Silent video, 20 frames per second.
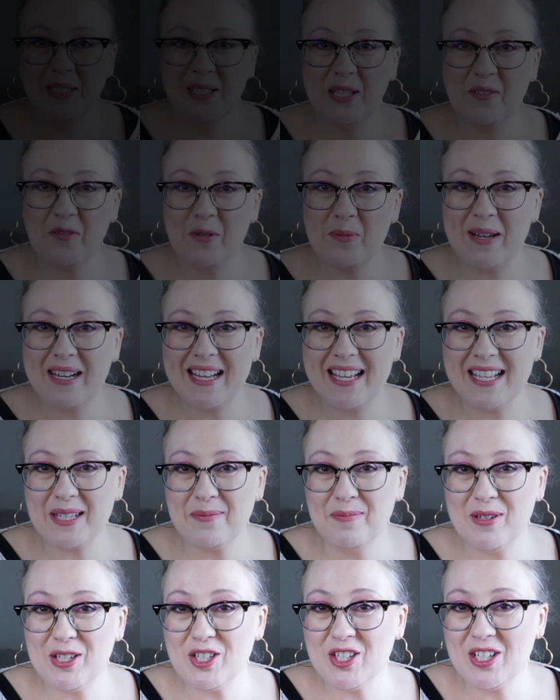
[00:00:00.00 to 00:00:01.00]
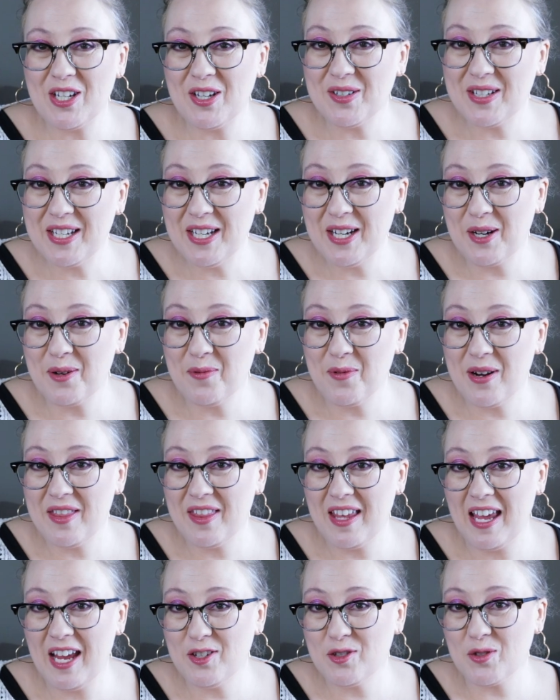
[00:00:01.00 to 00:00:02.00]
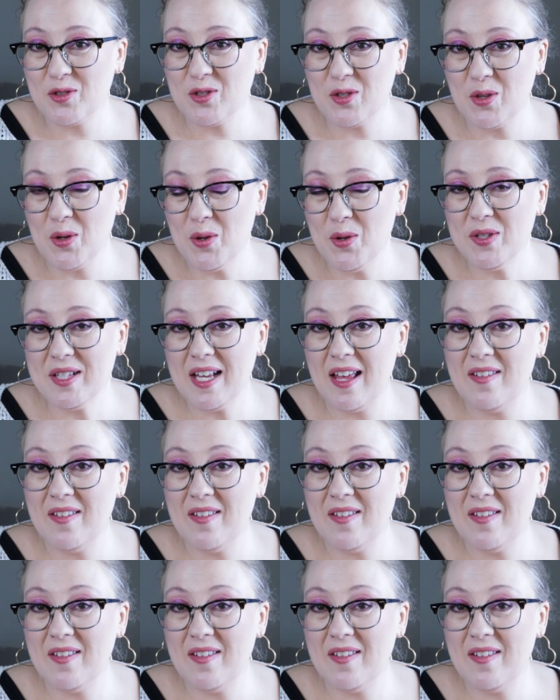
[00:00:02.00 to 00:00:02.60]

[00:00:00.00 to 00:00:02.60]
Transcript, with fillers: Hello, everybody. It's Michelle here with Angel Souls,